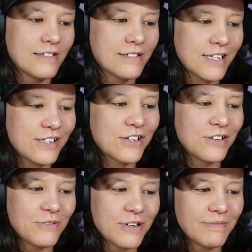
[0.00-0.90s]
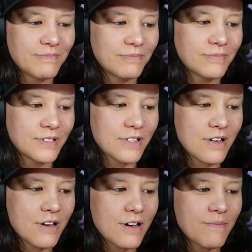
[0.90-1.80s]
That's a good one.
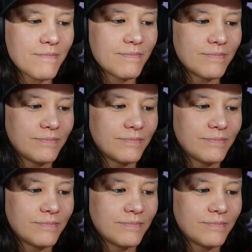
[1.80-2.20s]
Um,